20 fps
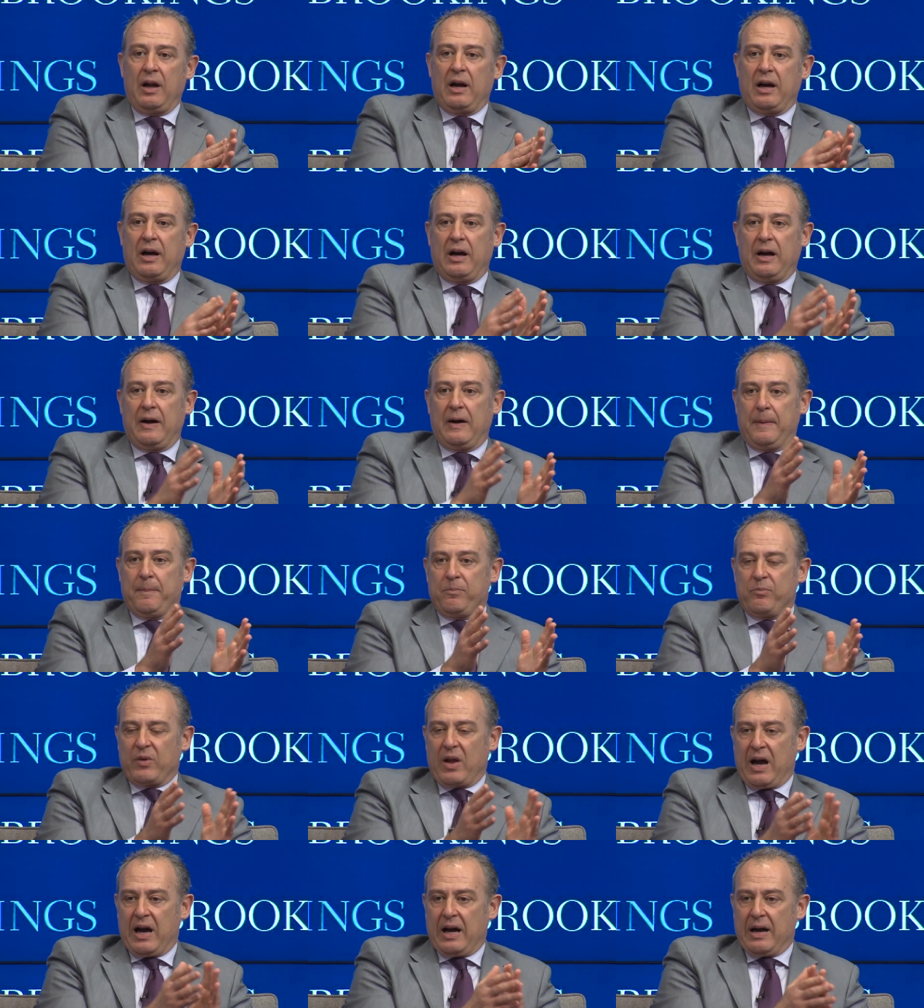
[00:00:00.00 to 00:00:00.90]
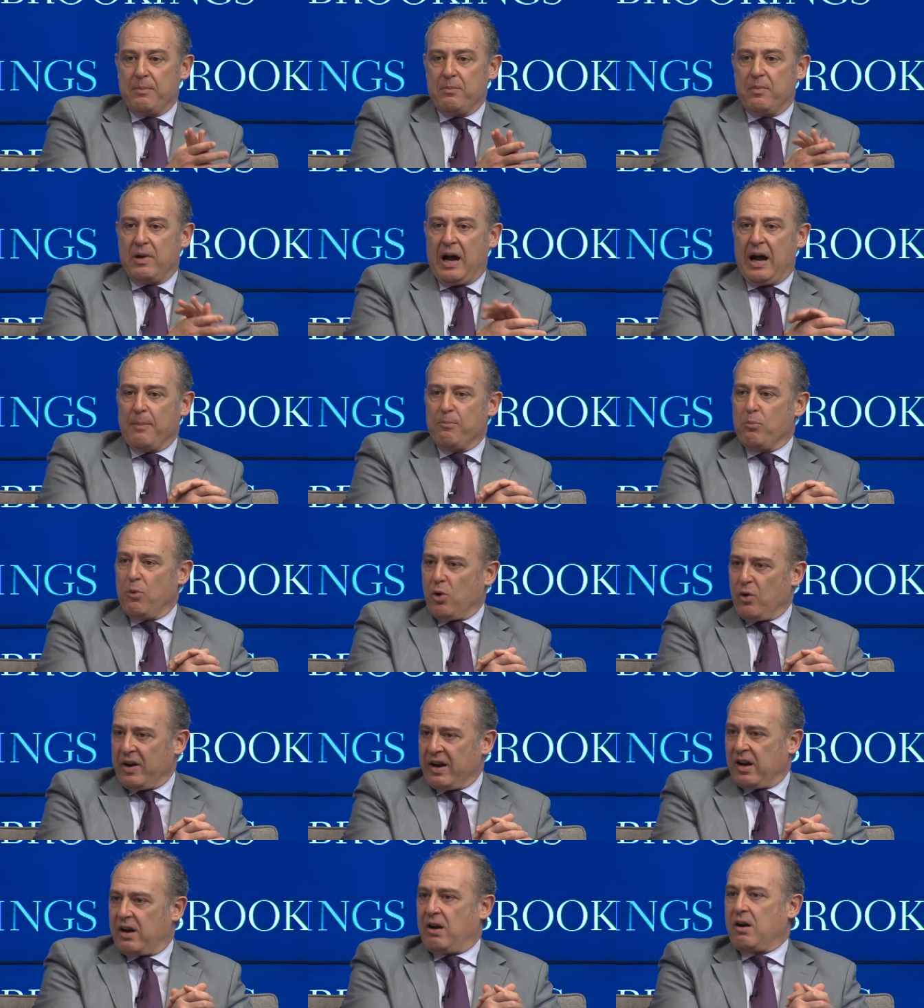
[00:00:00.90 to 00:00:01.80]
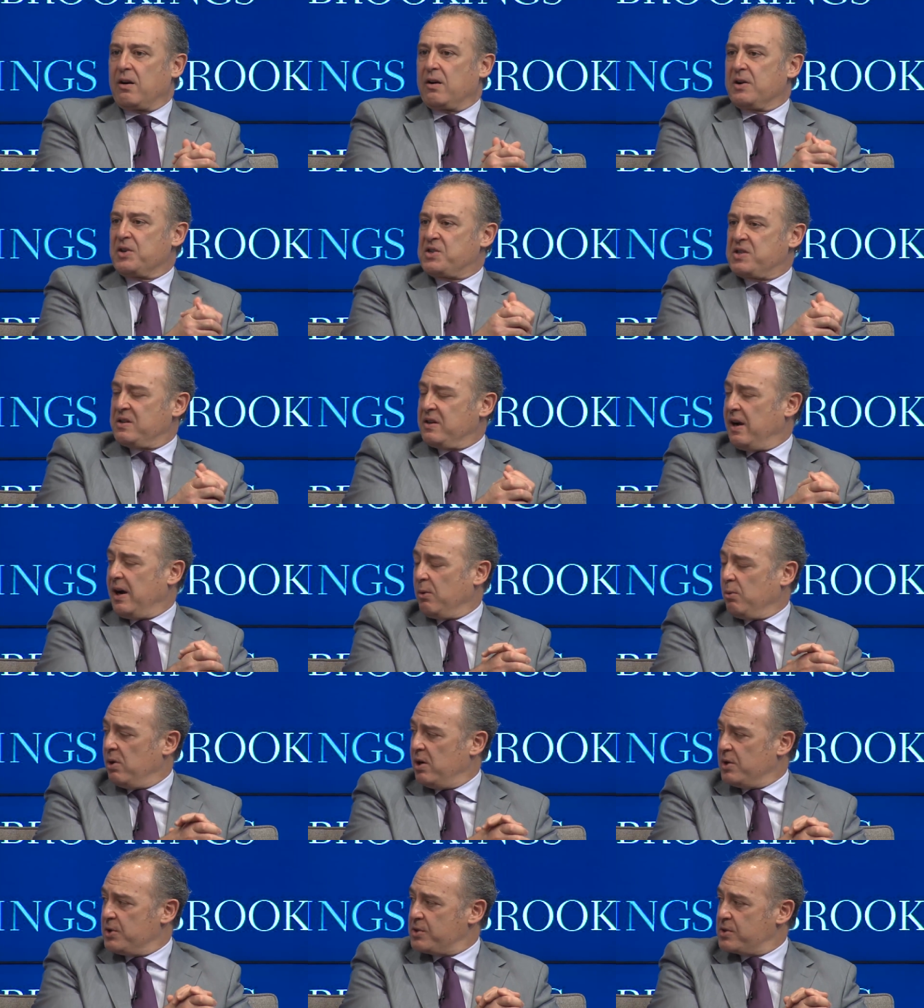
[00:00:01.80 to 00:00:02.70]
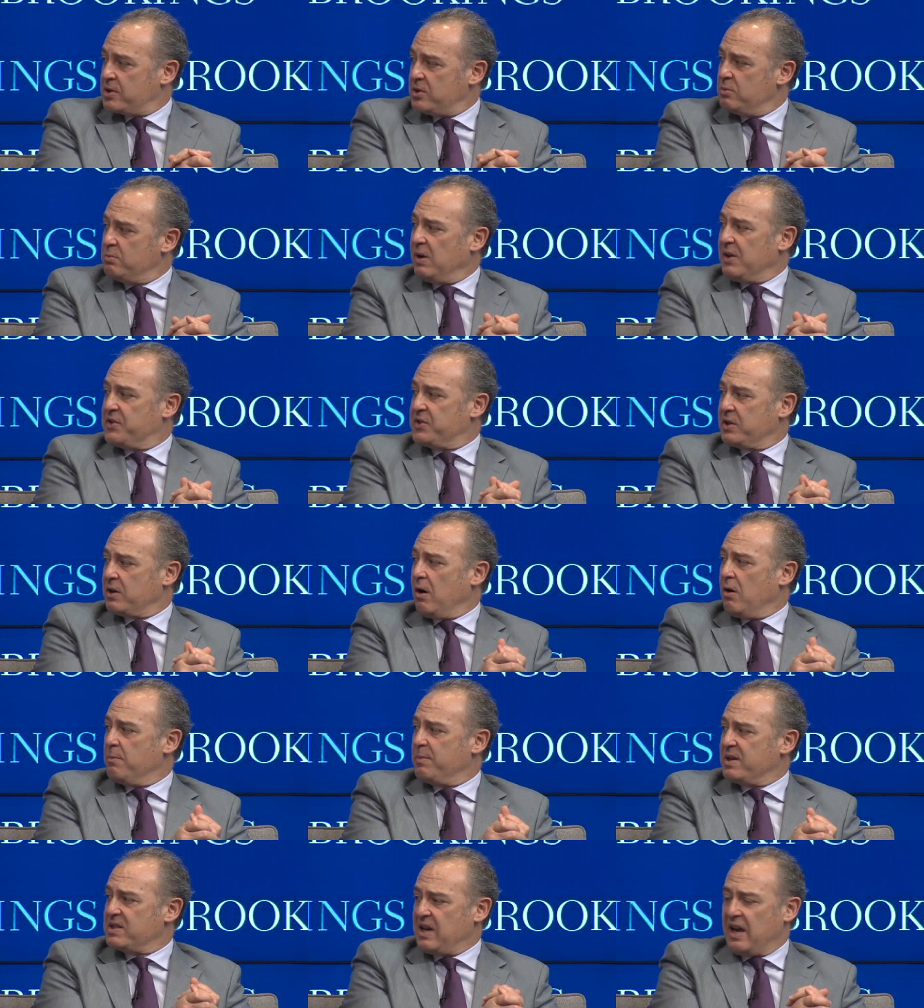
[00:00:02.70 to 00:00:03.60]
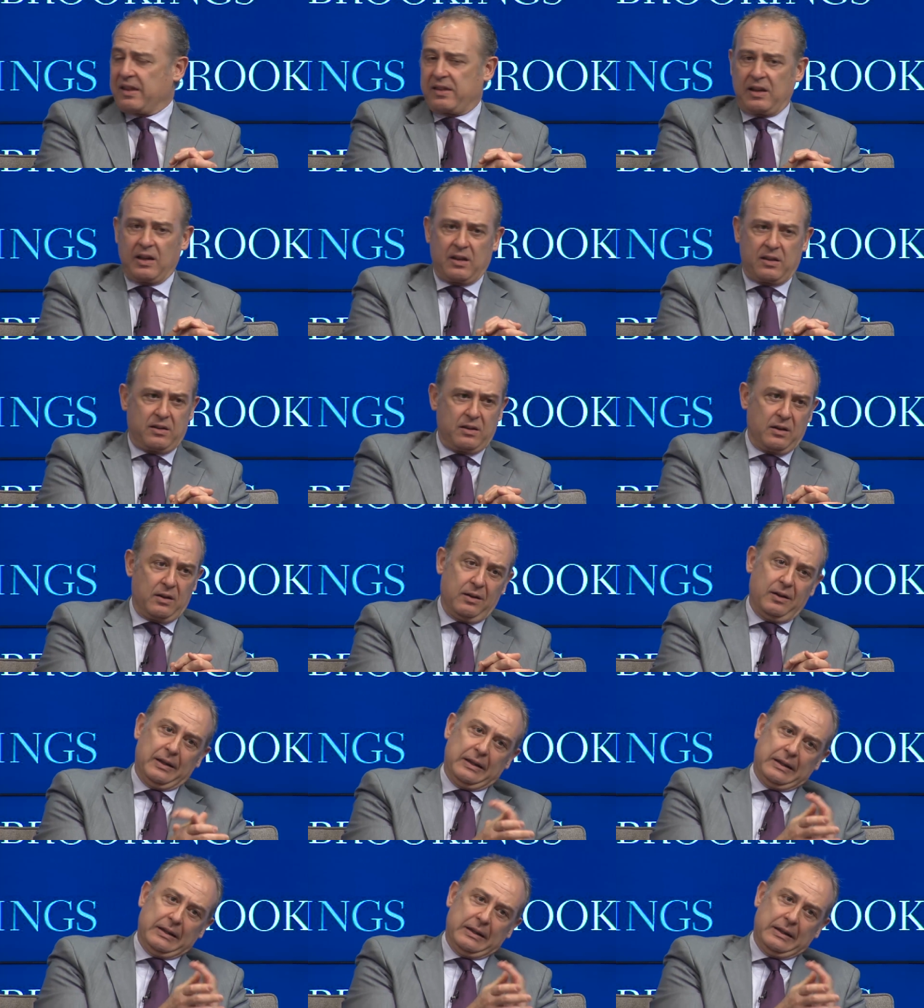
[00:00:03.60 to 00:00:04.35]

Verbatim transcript: Um, I'm, I'm more encouraged than I was two months ago because I think that